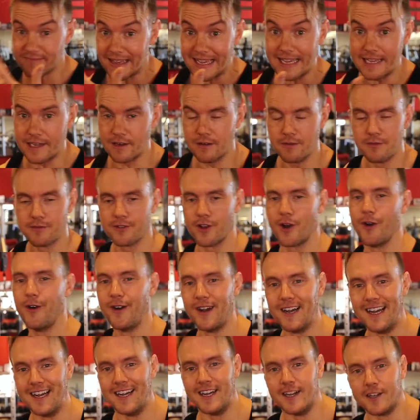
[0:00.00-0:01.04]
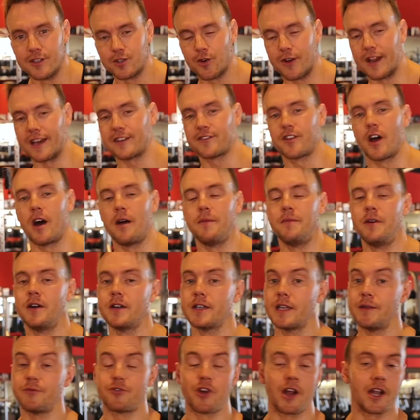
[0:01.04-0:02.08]
eat. So till next time,
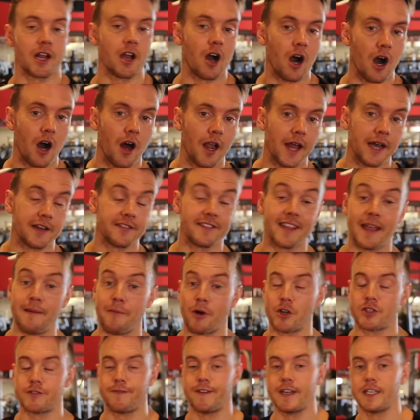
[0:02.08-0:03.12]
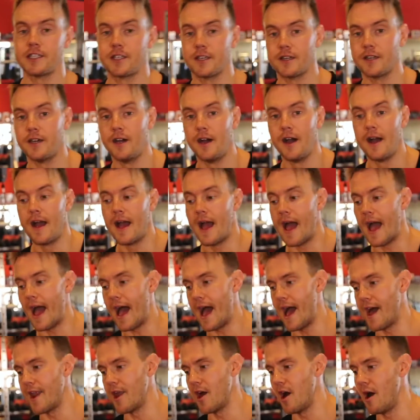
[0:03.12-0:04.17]
keep training hard, stay motivated,
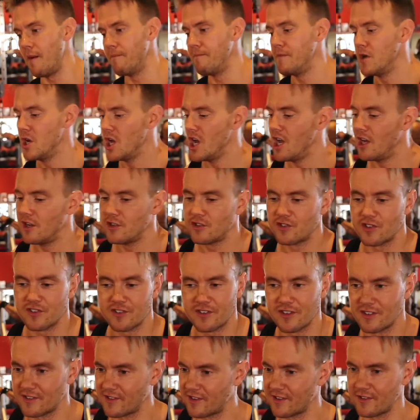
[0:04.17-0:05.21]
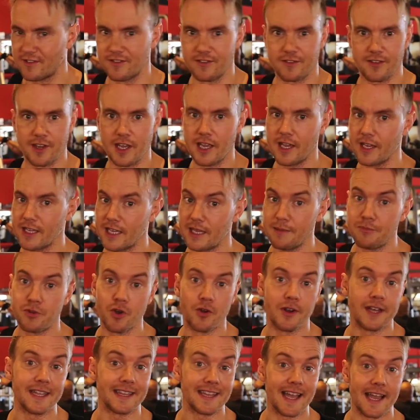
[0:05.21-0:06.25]
and just consistency. Keep
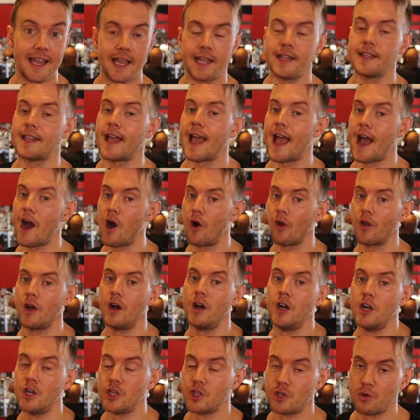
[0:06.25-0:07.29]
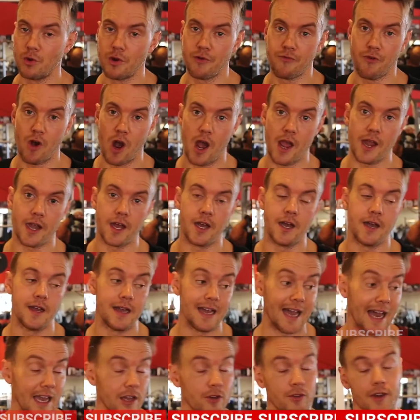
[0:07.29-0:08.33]
doing it day in, day out, do it right,
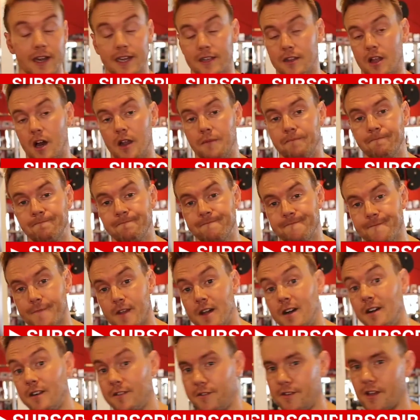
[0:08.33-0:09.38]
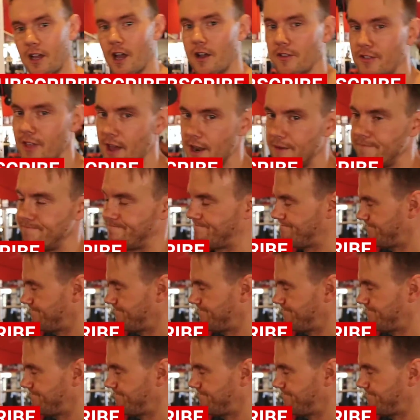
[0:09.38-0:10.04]
and you'll get it done. See you guys then.